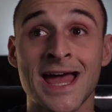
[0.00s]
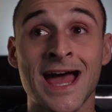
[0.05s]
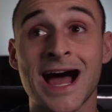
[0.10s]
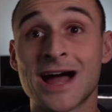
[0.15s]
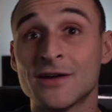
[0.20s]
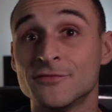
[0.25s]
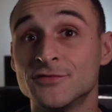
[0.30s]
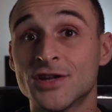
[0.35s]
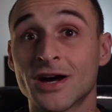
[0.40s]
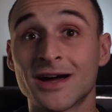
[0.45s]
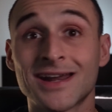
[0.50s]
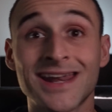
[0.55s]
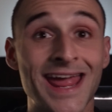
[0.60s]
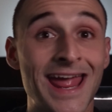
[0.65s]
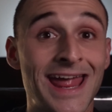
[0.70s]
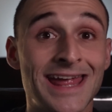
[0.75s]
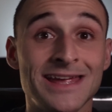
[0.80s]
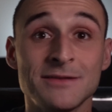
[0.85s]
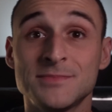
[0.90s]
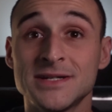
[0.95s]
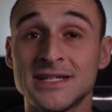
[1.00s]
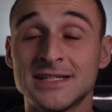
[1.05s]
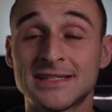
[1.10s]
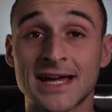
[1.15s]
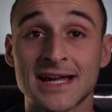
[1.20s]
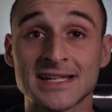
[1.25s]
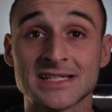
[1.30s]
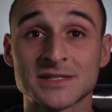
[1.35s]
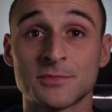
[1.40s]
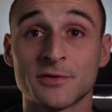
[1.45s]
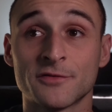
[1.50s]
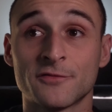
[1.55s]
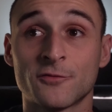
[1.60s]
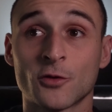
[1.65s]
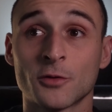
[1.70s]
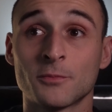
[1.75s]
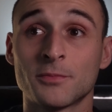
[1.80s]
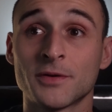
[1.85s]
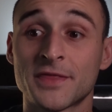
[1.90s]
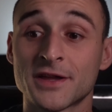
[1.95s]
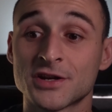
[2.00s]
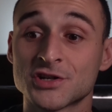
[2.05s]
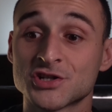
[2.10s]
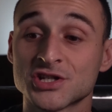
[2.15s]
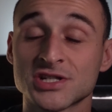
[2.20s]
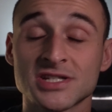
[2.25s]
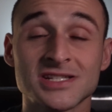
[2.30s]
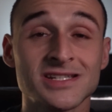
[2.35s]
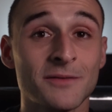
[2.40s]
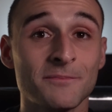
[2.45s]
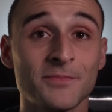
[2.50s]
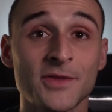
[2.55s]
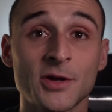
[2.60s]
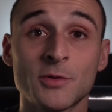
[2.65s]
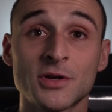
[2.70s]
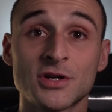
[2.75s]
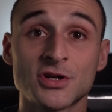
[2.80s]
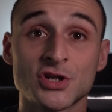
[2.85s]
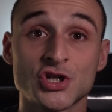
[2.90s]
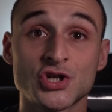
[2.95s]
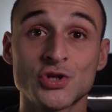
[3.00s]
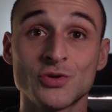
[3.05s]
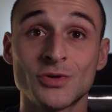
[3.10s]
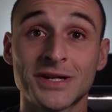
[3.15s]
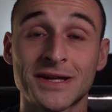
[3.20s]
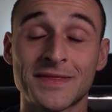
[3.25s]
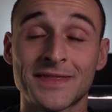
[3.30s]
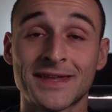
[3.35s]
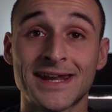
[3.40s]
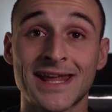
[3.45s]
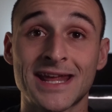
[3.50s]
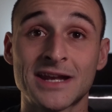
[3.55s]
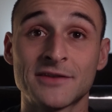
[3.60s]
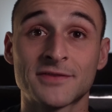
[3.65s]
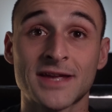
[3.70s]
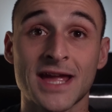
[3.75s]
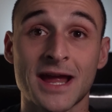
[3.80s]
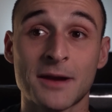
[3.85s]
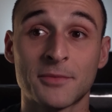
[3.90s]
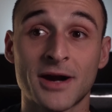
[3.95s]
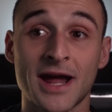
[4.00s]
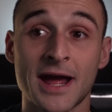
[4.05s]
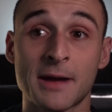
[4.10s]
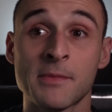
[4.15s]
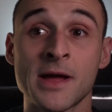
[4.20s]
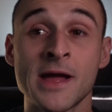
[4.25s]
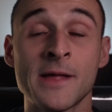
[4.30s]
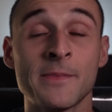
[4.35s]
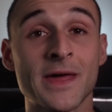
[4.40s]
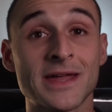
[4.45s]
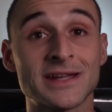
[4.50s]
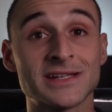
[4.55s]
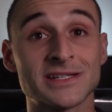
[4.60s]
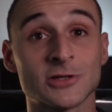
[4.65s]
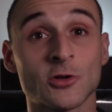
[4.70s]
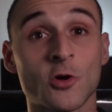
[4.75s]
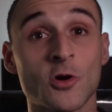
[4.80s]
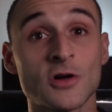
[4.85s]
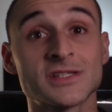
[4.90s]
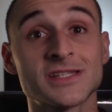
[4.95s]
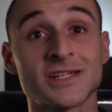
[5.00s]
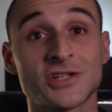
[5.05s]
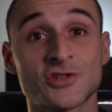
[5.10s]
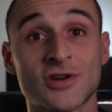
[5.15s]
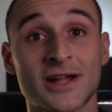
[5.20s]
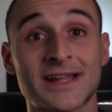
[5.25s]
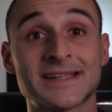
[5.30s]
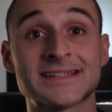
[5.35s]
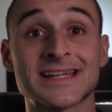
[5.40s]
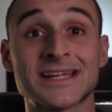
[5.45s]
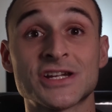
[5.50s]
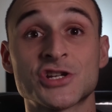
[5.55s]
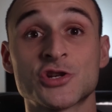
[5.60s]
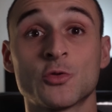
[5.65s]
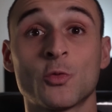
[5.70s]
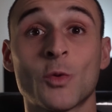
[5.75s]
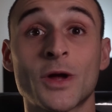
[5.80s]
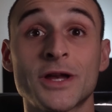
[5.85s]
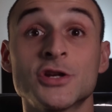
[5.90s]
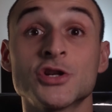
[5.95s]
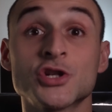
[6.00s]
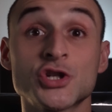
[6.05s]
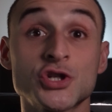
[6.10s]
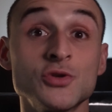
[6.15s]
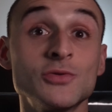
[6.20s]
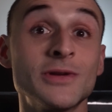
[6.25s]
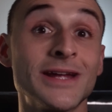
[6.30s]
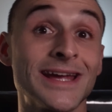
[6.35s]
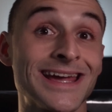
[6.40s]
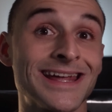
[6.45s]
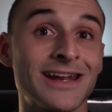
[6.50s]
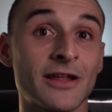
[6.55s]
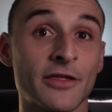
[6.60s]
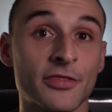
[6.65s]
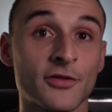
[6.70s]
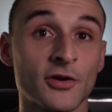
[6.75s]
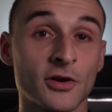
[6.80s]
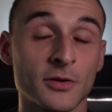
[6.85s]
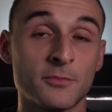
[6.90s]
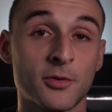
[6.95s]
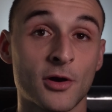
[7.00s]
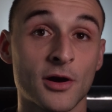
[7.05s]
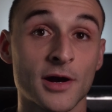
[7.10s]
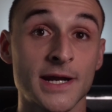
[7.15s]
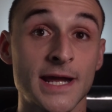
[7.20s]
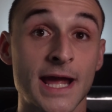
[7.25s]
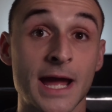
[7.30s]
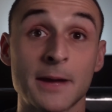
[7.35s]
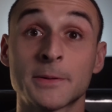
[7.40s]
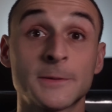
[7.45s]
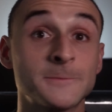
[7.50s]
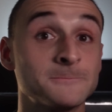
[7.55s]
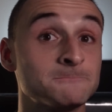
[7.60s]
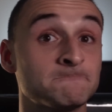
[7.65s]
I've done A/B tests before, but there's just something when you're shooting in the native camera app that is lost in translation when you're shooting in a third-party app.